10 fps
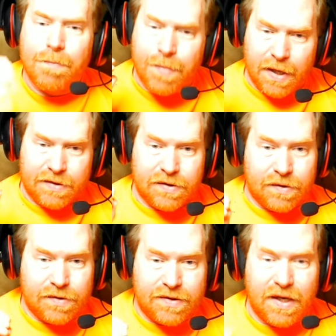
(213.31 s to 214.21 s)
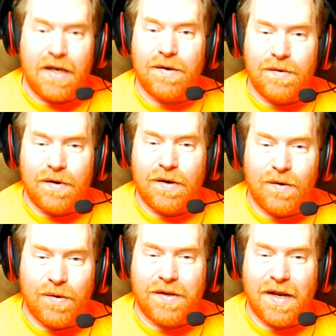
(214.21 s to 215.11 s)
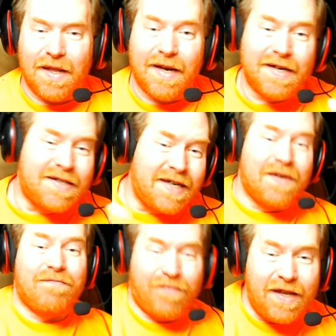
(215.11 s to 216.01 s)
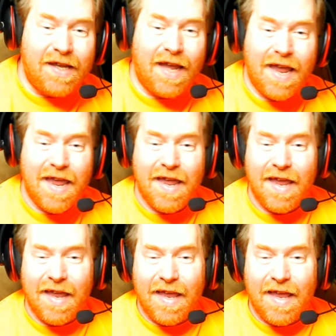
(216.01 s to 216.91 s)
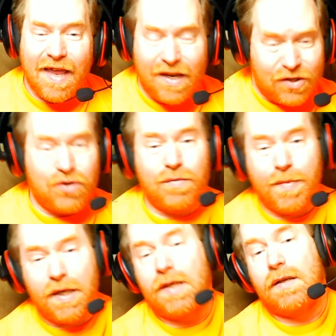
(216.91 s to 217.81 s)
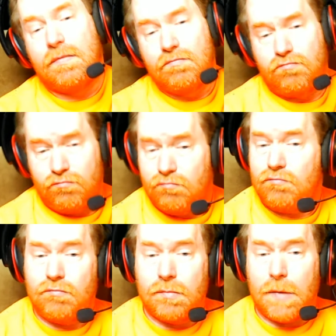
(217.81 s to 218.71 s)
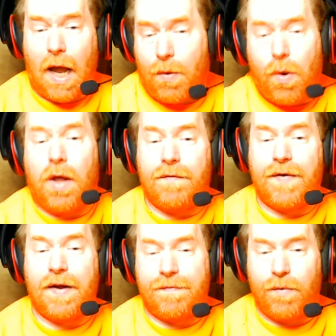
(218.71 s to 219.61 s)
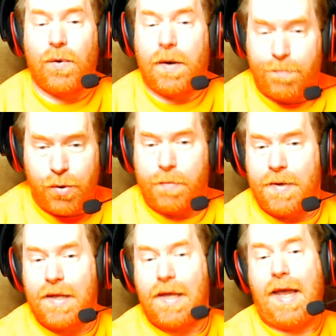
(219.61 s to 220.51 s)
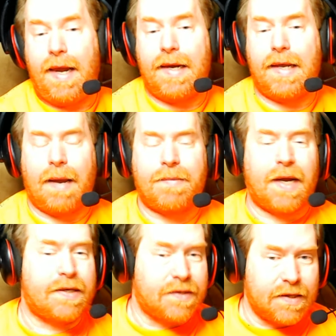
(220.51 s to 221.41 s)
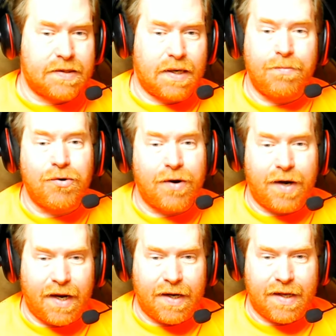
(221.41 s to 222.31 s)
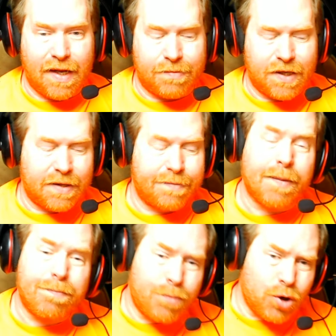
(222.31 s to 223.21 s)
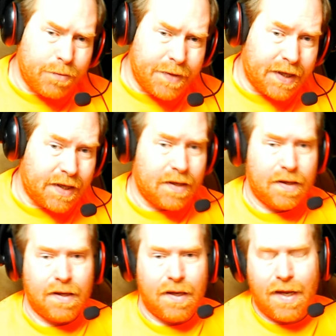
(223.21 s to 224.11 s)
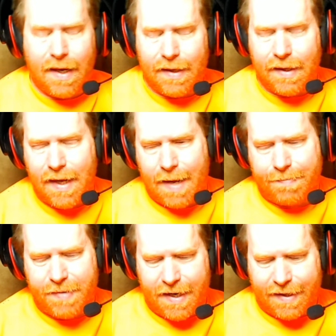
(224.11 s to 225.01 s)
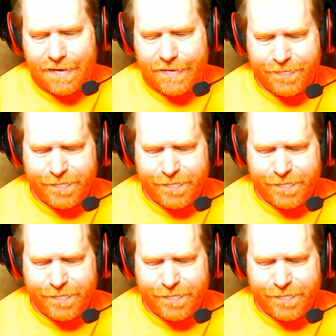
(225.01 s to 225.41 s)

But so the state of North Carolina DMV issued me. I qualify for permanent handicap tags, not temporary handicap tags, but permanent handicap tags.